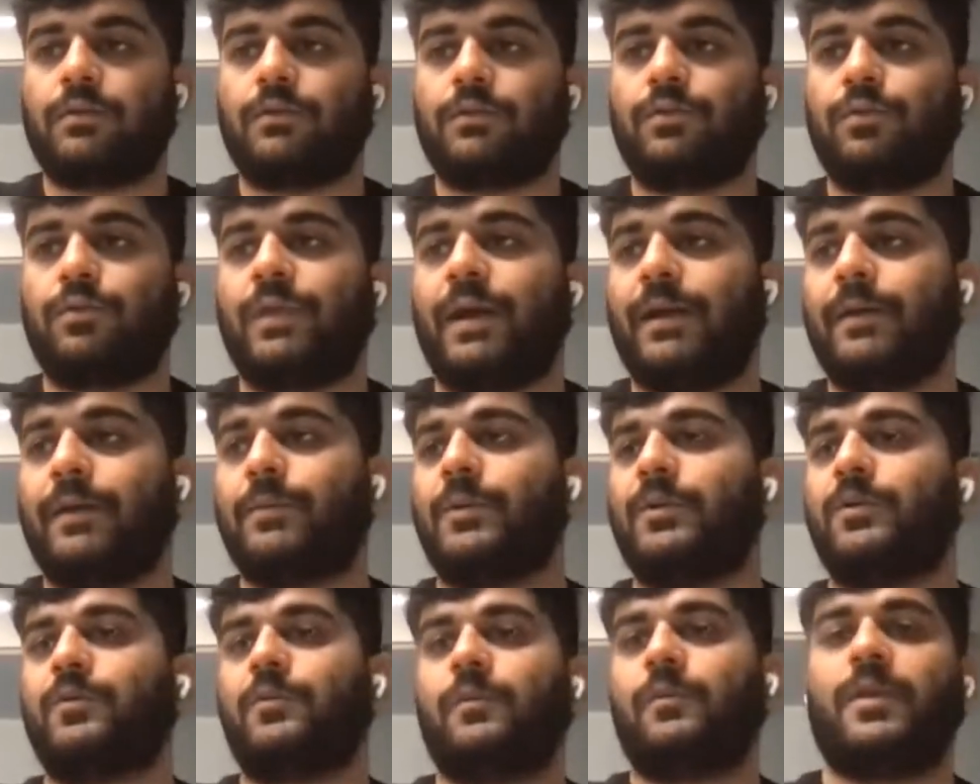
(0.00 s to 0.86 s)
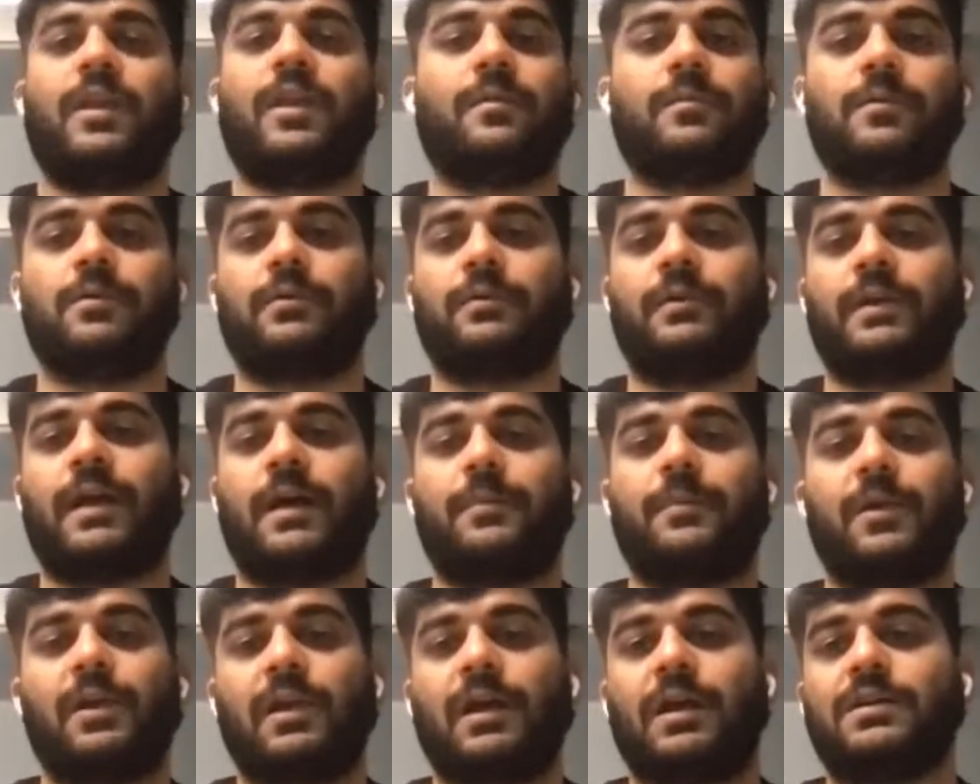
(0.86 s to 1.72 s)
Through that way, you will be able to
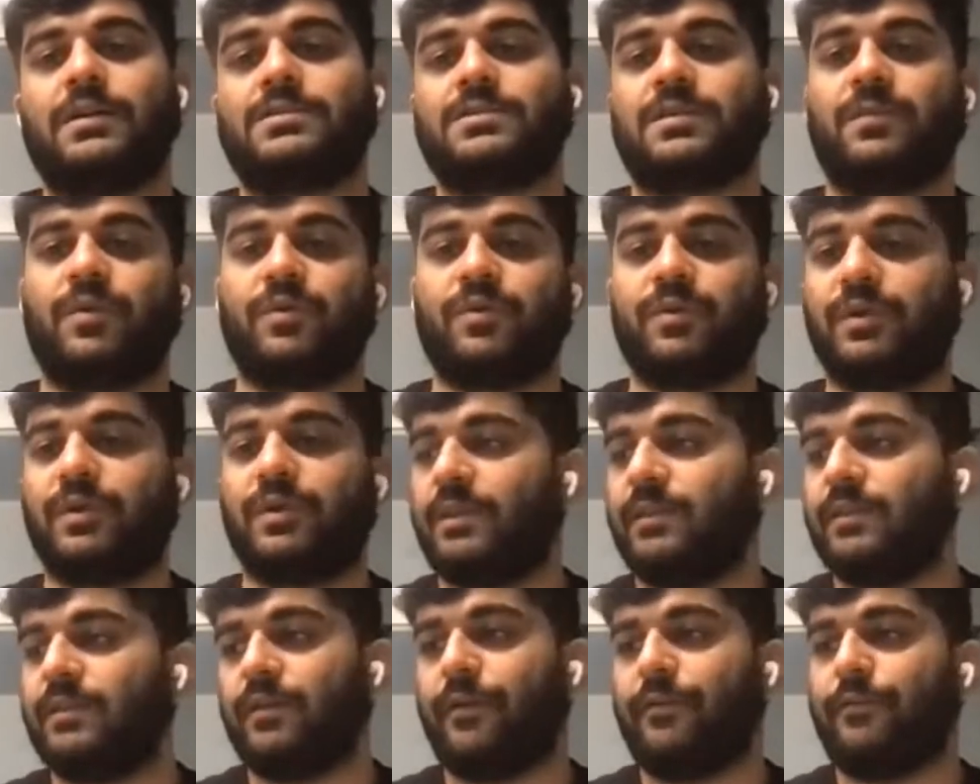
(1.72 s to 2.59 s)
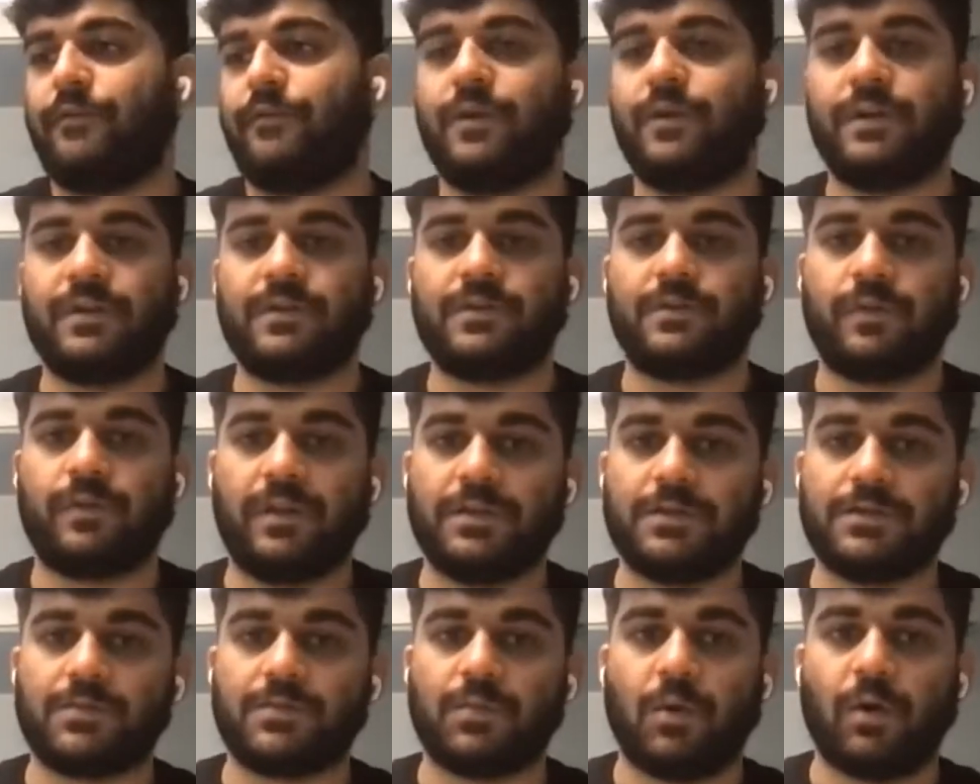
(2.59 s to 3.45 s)
tap a large community. The effort is
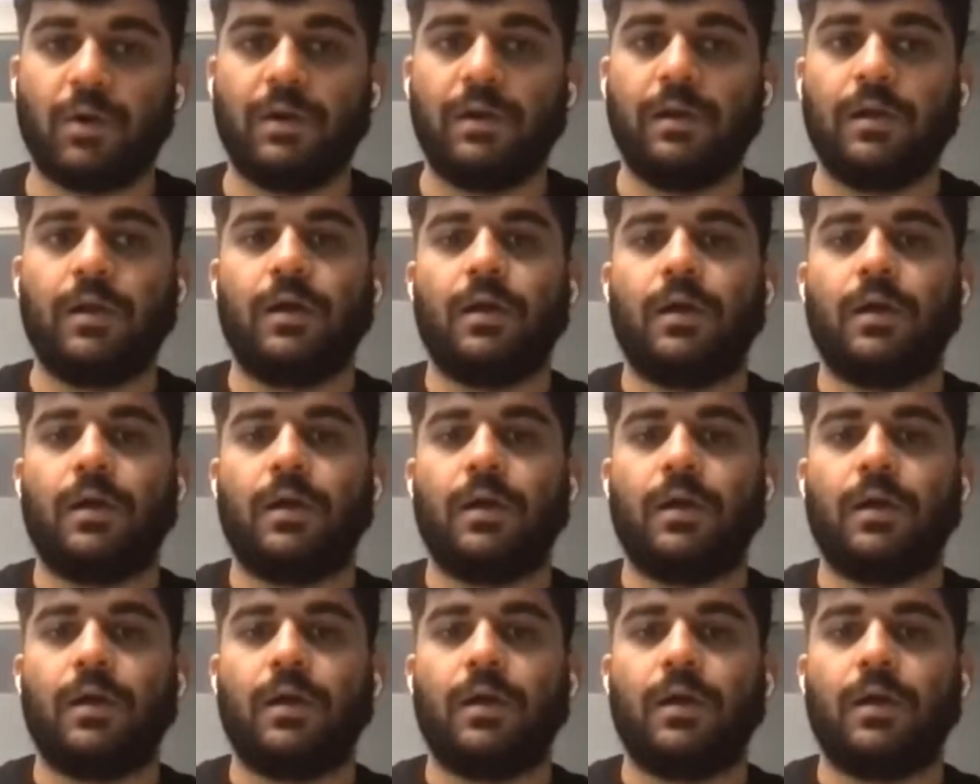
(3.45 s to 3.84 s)
very small.